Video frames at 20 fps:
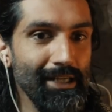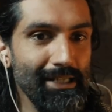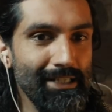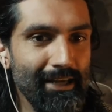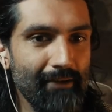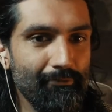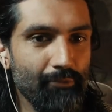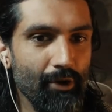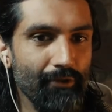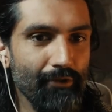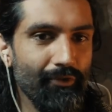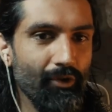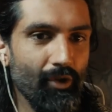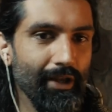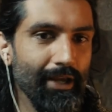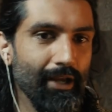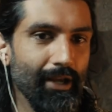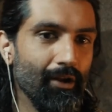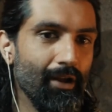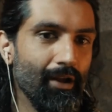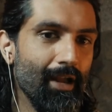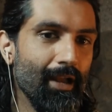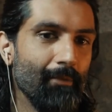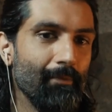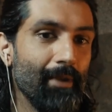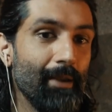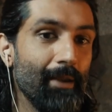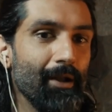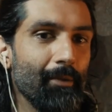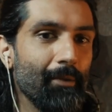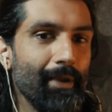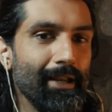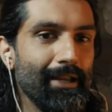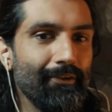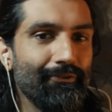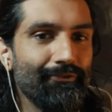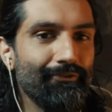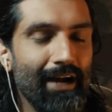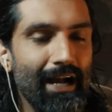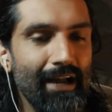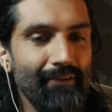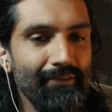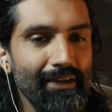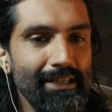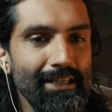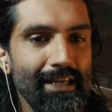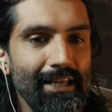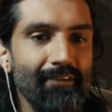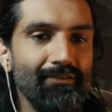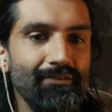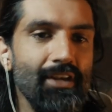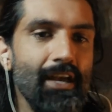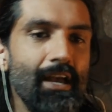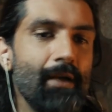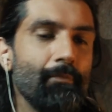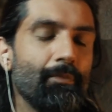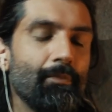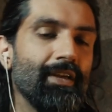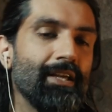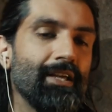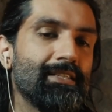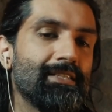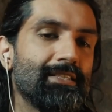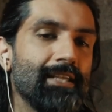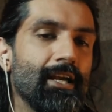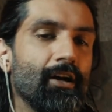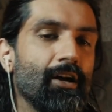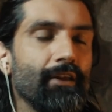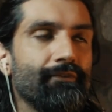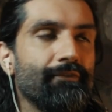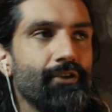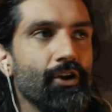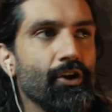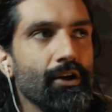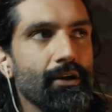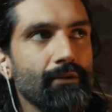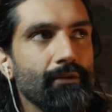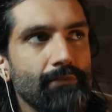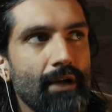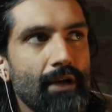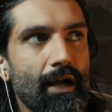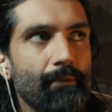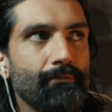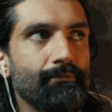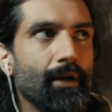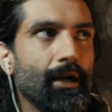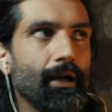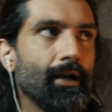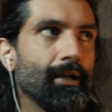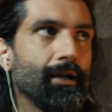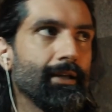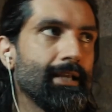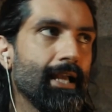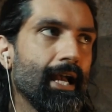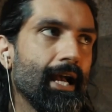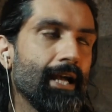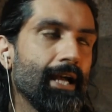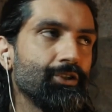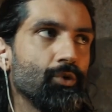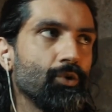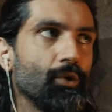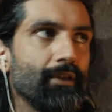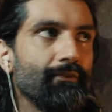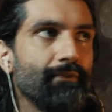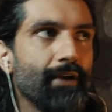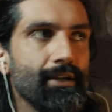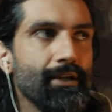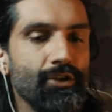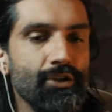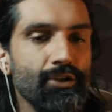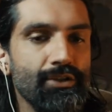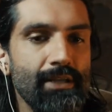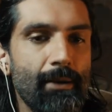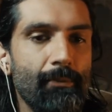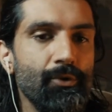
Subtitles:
ETF portfolio. Maybe I'll make it 5 ETFs. But then still, if you're a casual investor, someone